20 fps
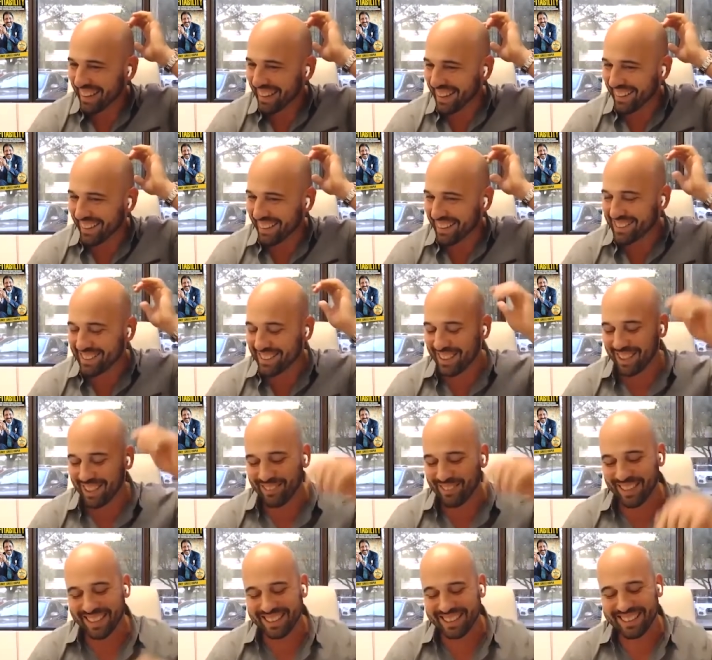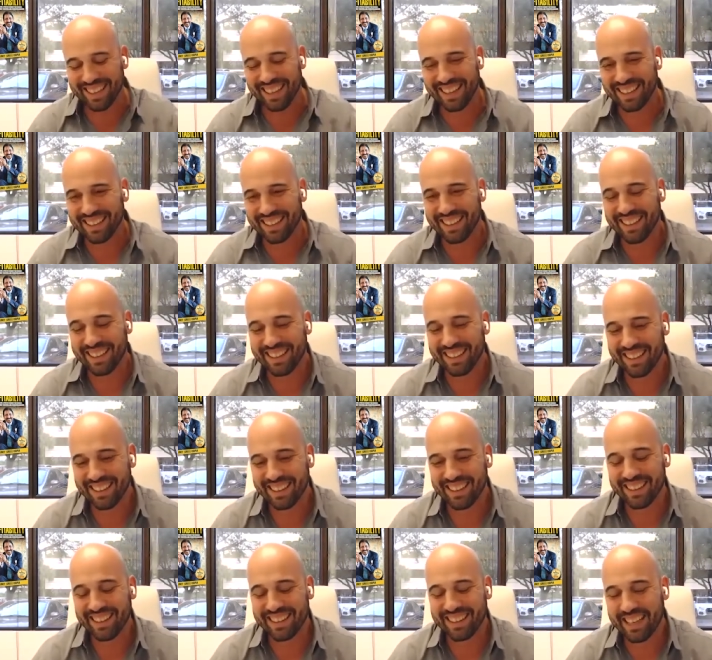uh, I used to help my dad, and, and,
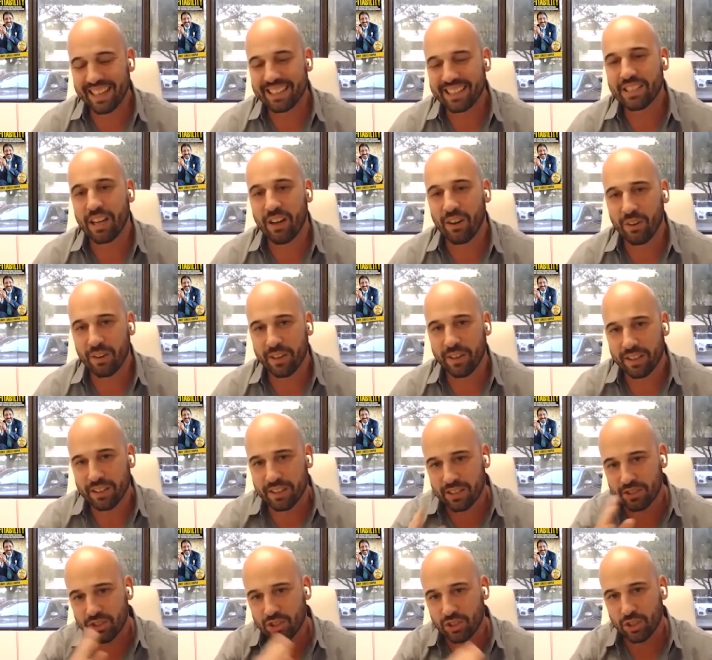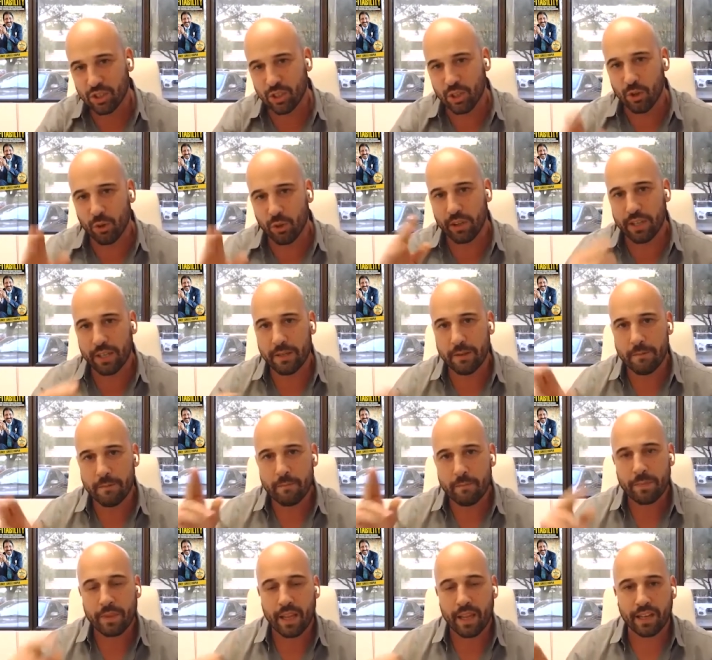uh, and that's how slowly
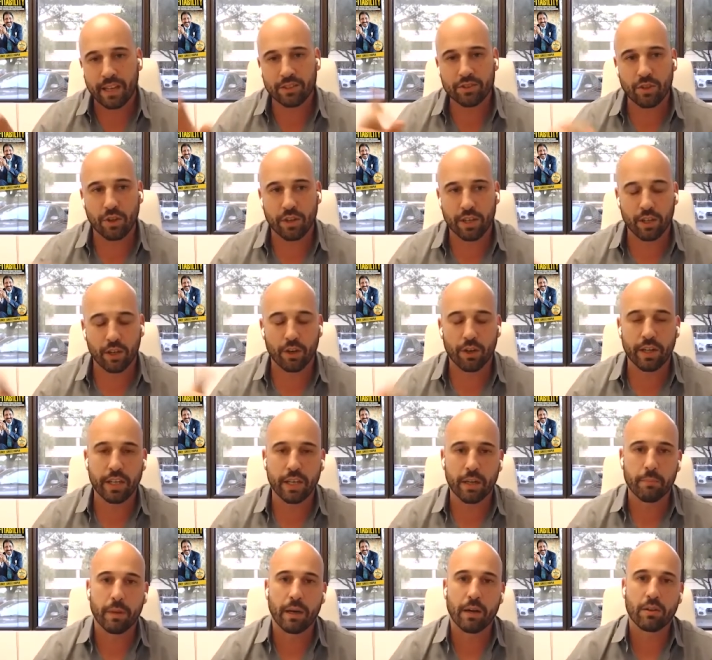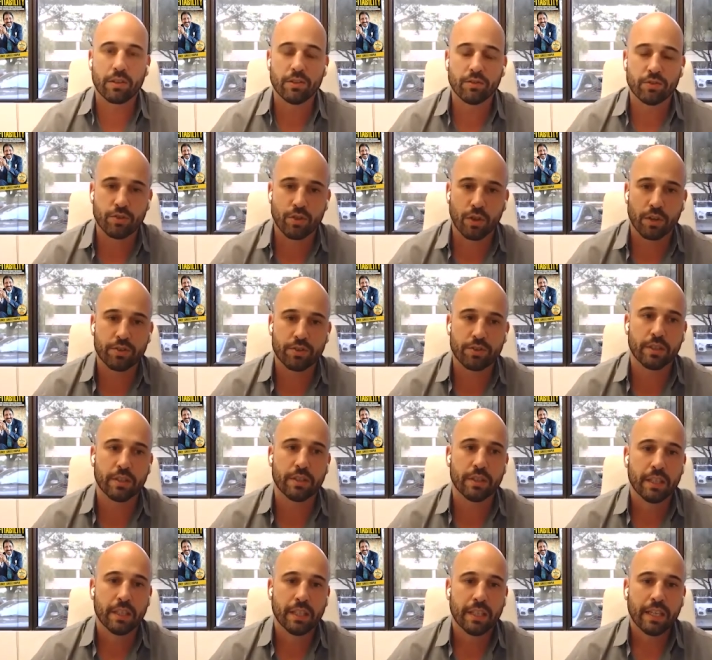I started learning about
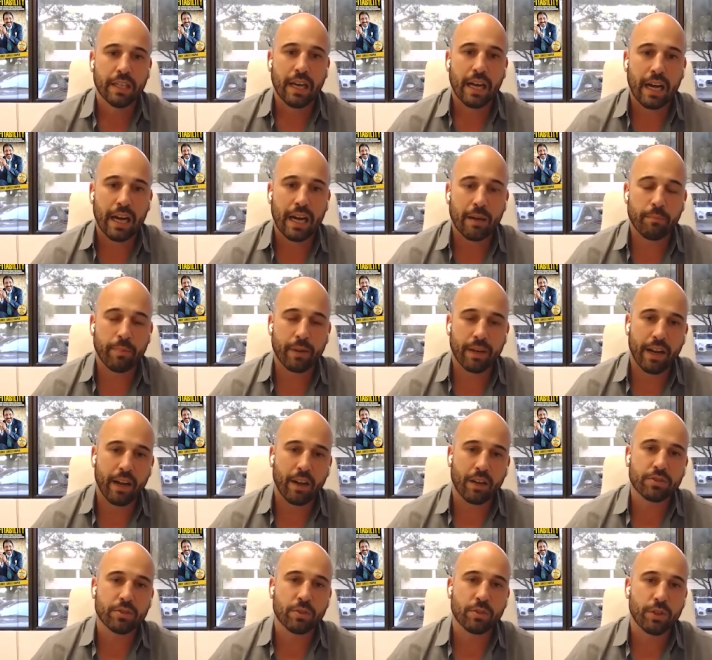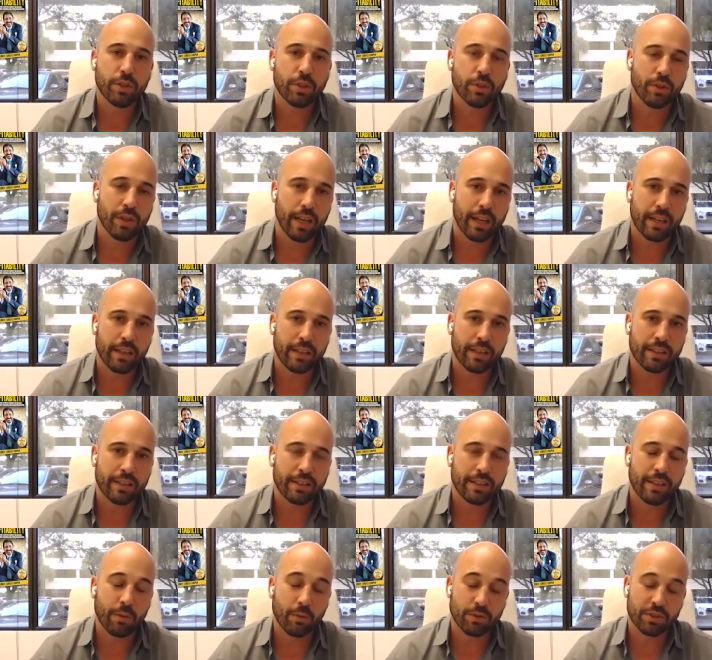construction uh, but I also knew that it,
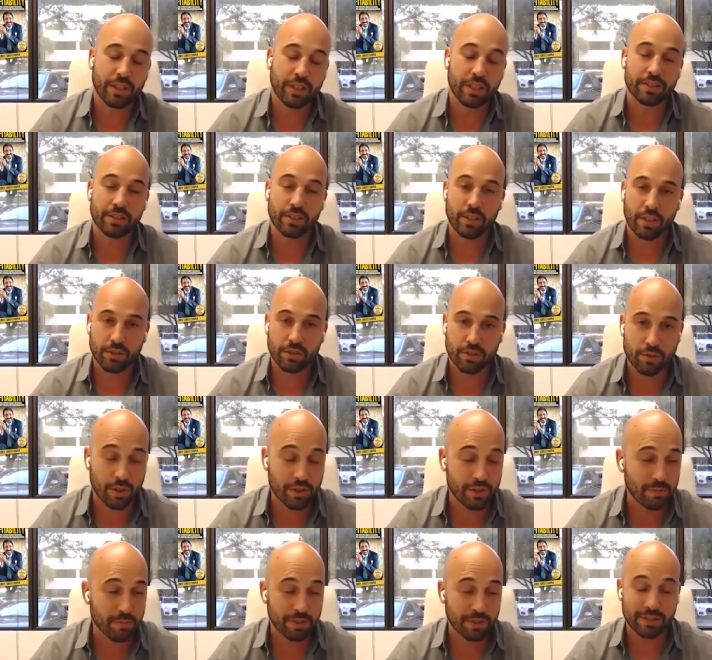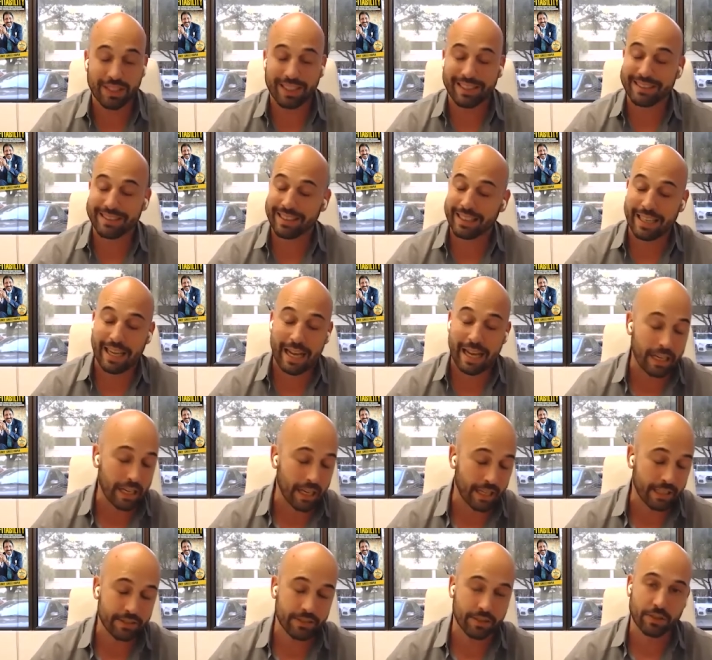there was things in the construction business I did not
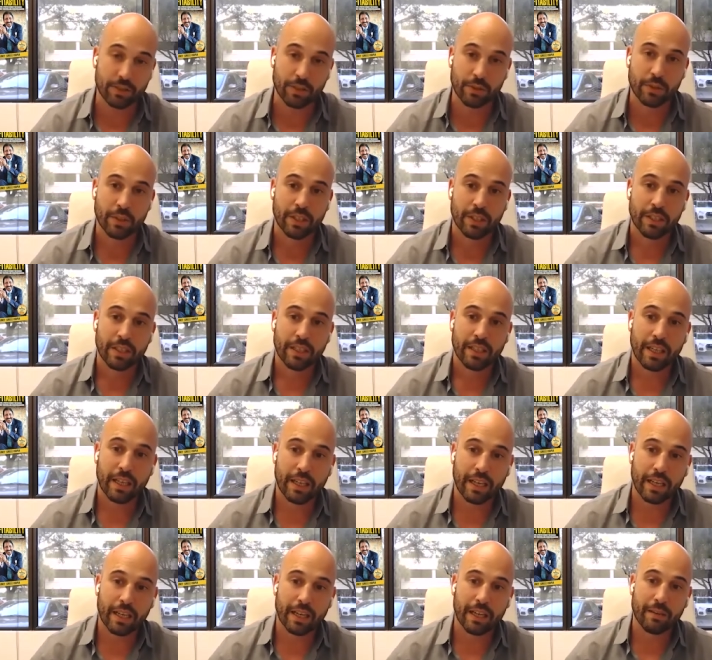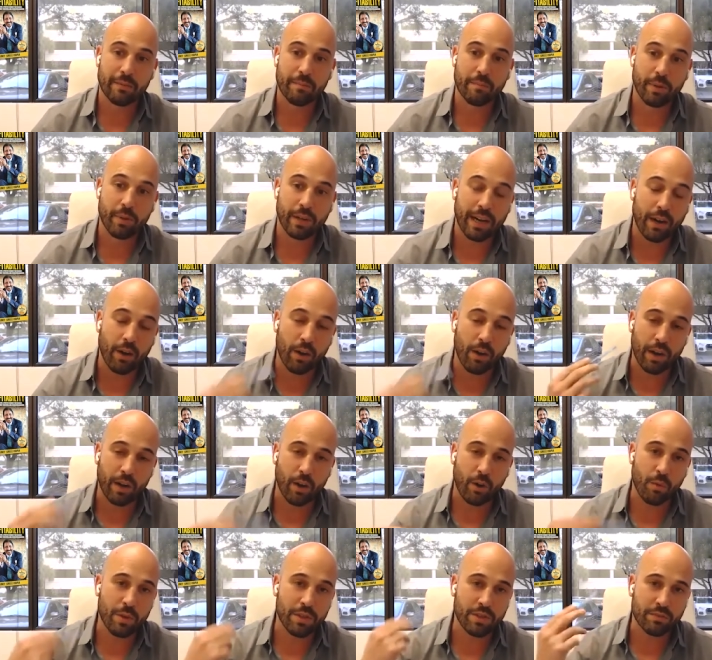like to do. Uh, but I, I,
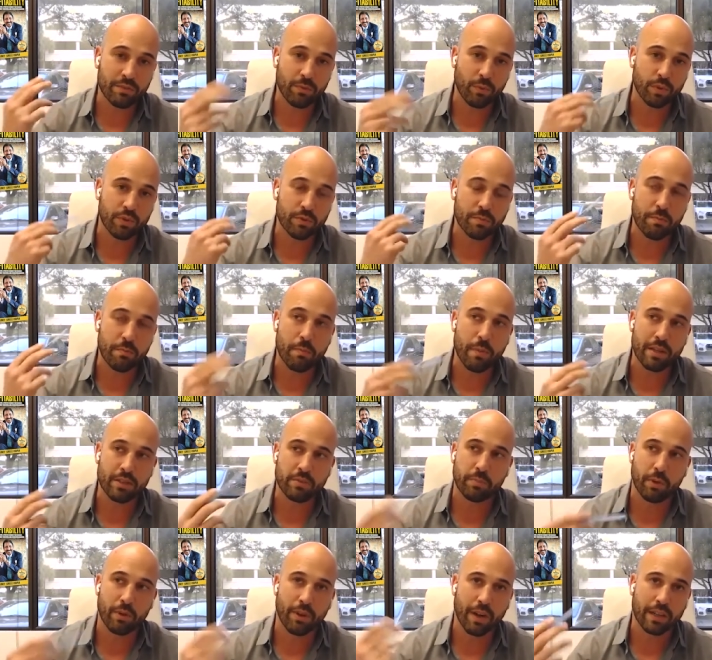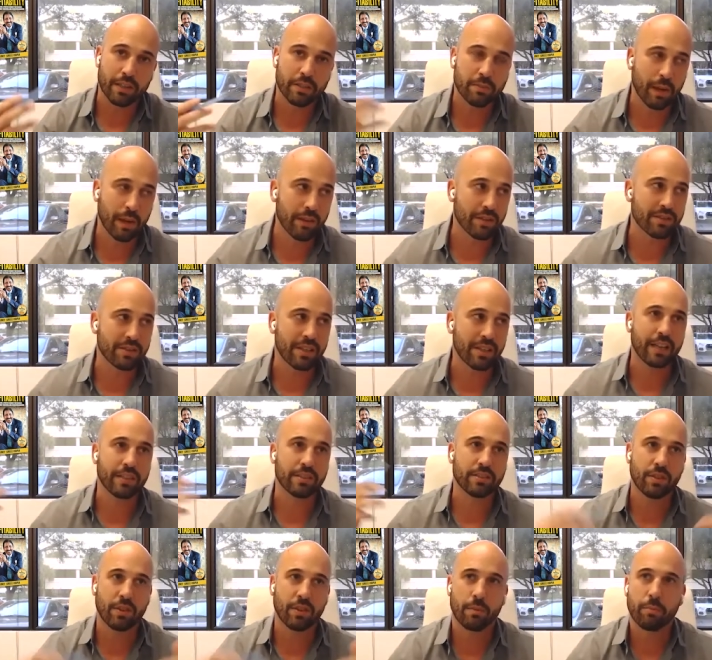always was mesmerized by the
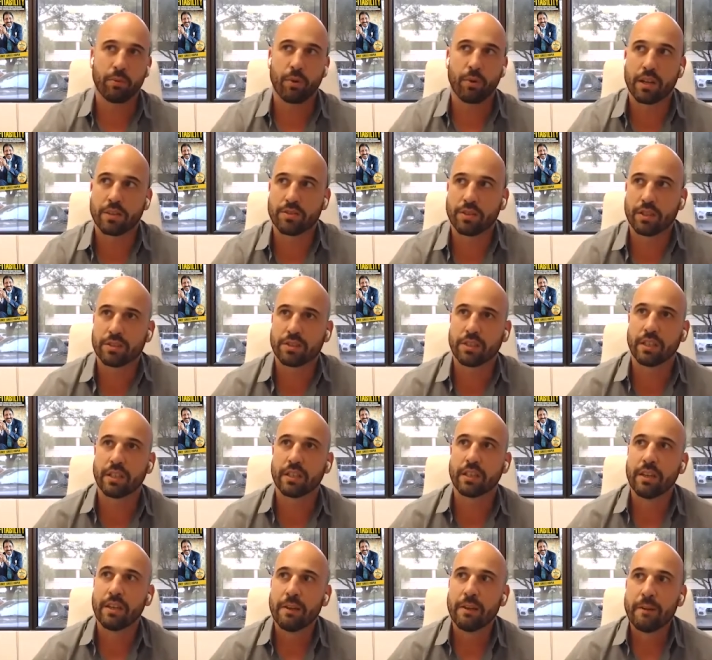size of the projects, and